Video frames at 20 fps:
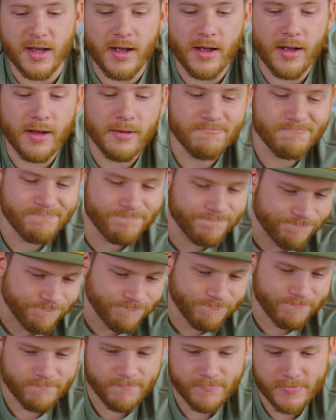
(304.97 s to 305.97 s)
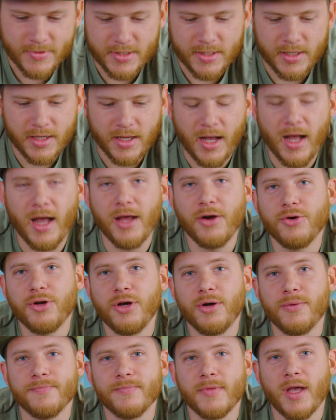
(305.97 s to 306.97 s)
I don't
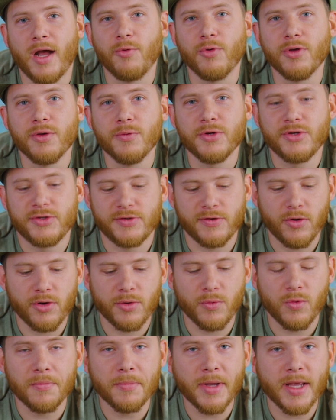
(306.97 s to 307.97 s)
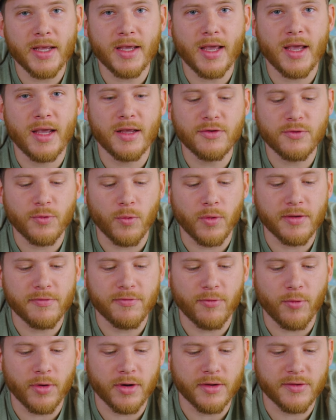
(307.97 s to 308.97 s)
know. I really wish Sony would make a
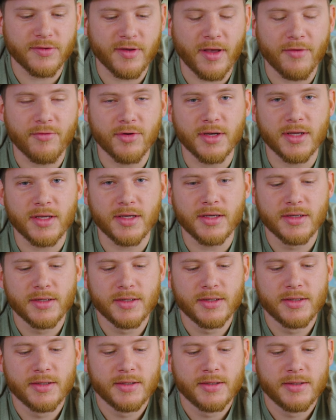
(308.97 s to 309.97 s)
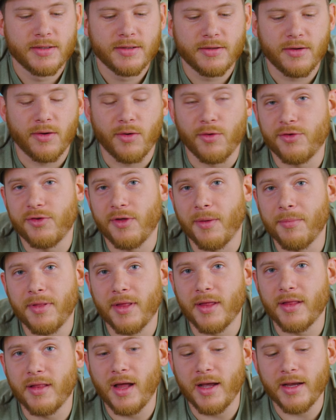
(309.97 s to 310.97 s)
24-70 or
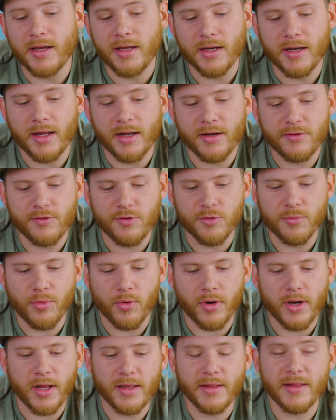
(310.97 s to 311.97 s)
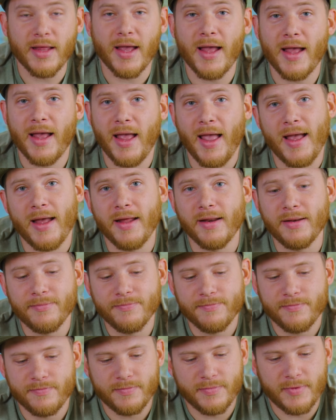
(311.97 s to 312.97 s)
something like it at a 2.8 that
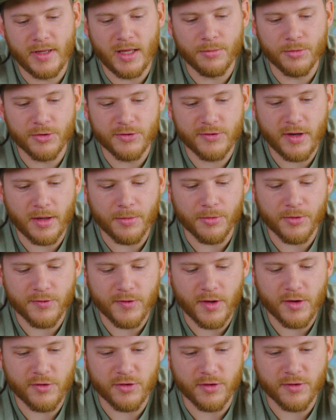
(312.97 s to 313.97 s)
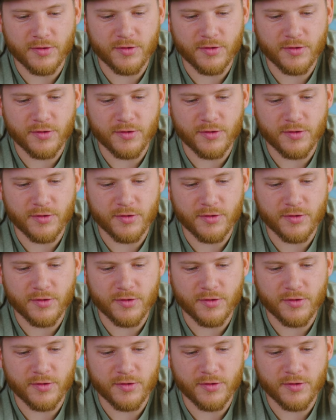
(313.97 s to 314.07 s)
had image stabilization.